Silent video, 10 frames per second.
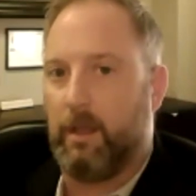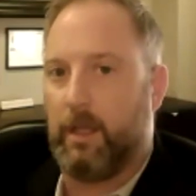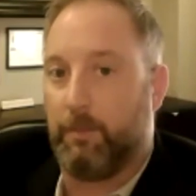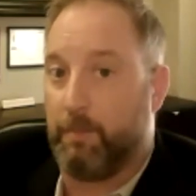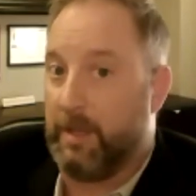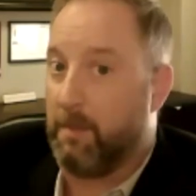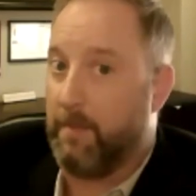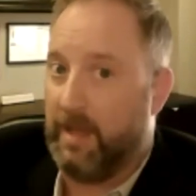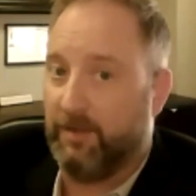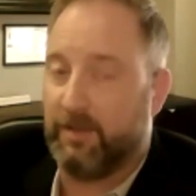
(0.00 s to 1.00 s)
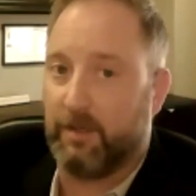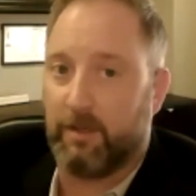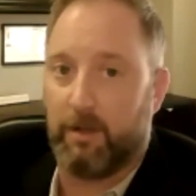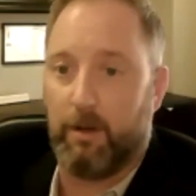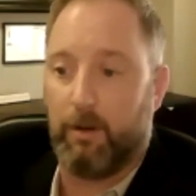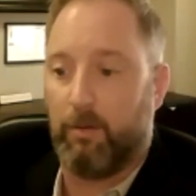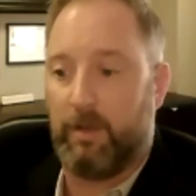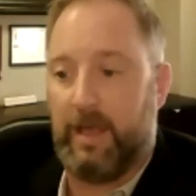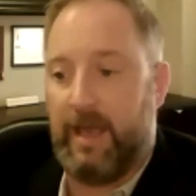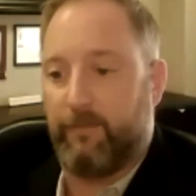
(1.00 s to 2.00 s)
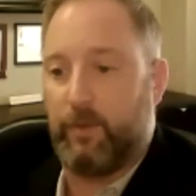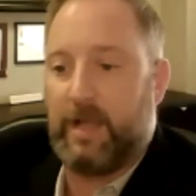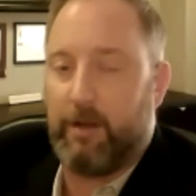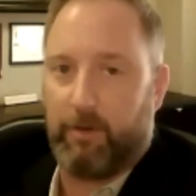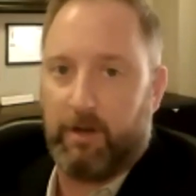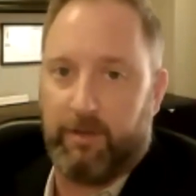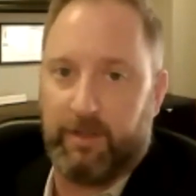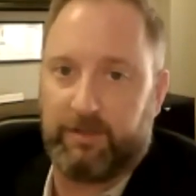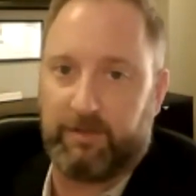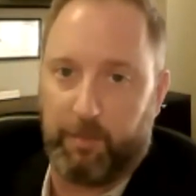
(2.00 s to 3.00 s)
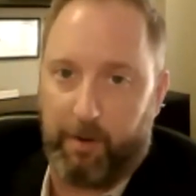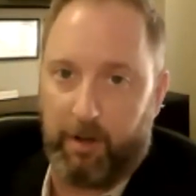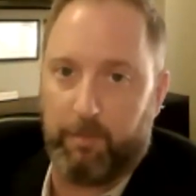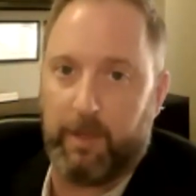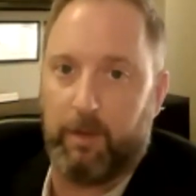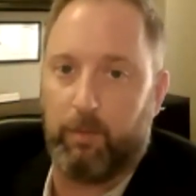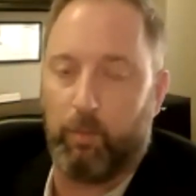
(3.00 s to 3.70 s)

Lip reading: it'd be amazing to know, hey, if we got rid of this department,